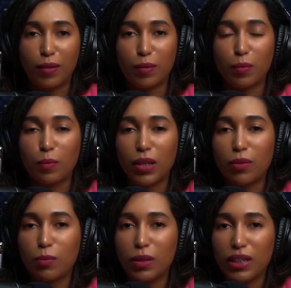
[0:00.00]

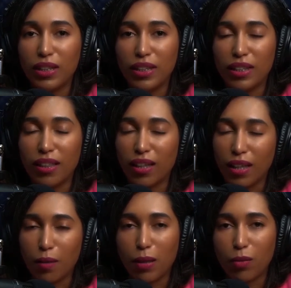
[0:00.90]
When we
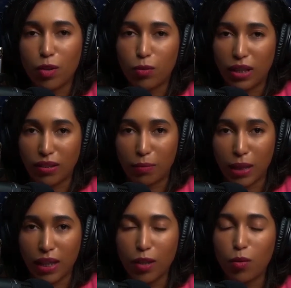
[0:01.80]
think about the
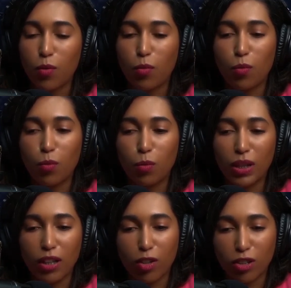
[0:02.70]
resume,
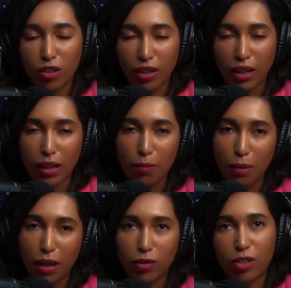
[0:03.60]
we also think
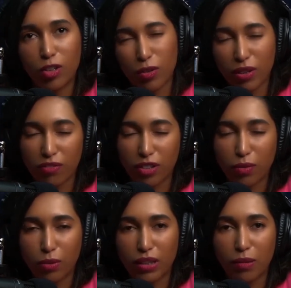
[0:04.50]
about two
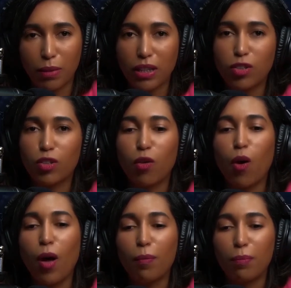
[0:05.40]
different resumes. So
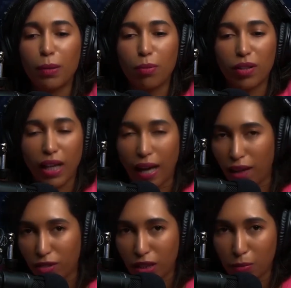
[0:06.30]
people that
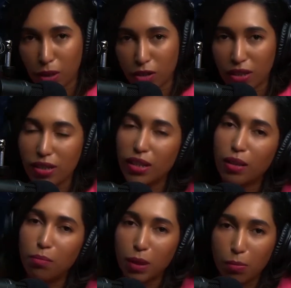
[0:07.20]
have experience
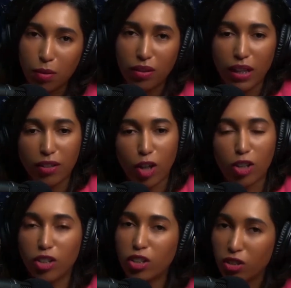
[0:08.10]
and people that
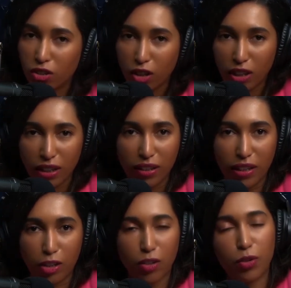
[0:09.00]
are just starting
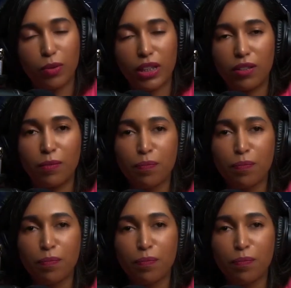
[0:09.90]
their career.